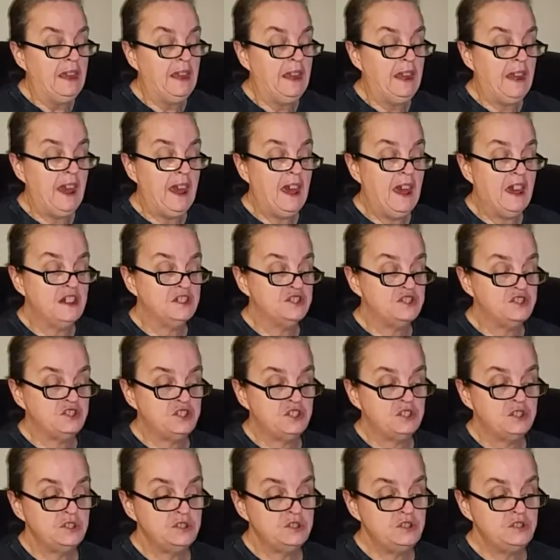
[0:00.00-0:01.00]
It has
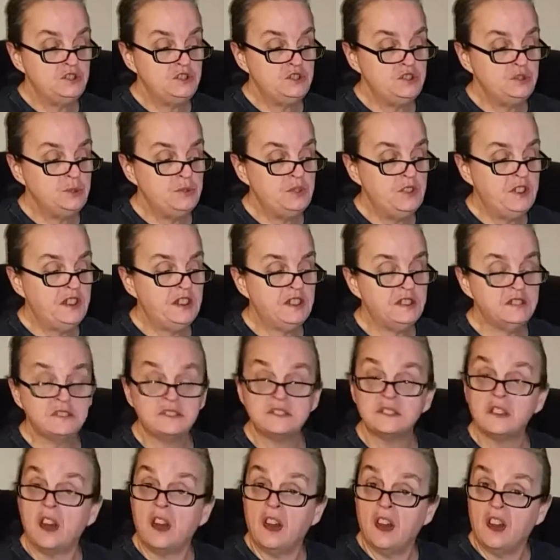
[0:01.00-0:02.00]
two things
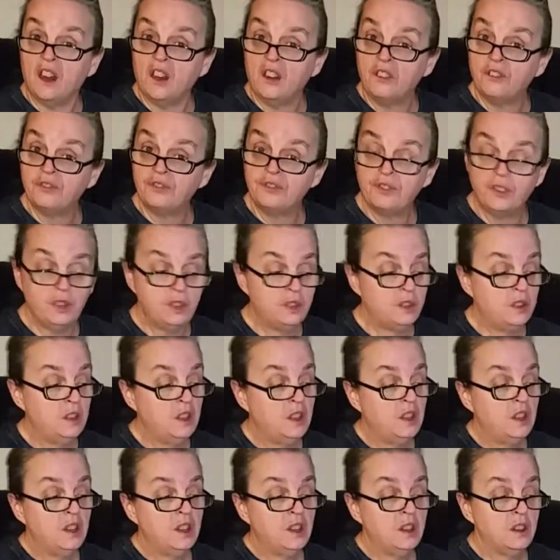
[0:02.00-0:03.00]
of
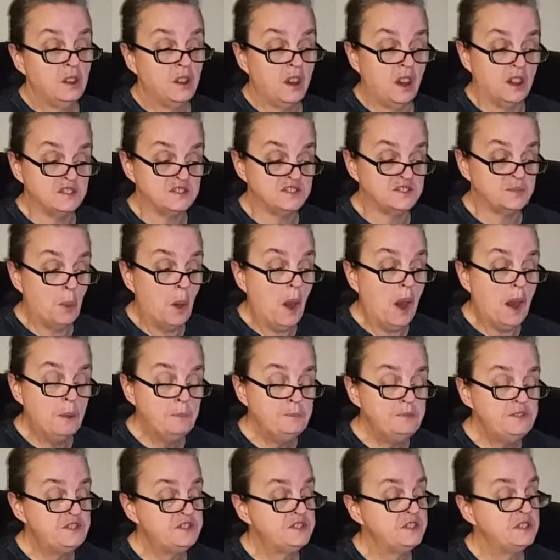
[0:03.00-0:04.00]
cotton
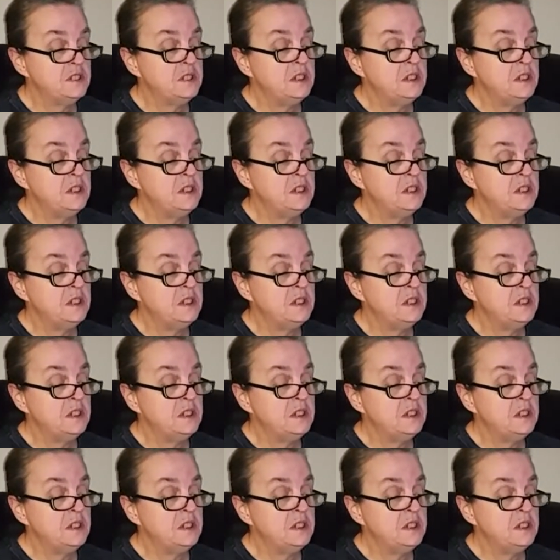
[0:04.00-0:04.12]
swabs.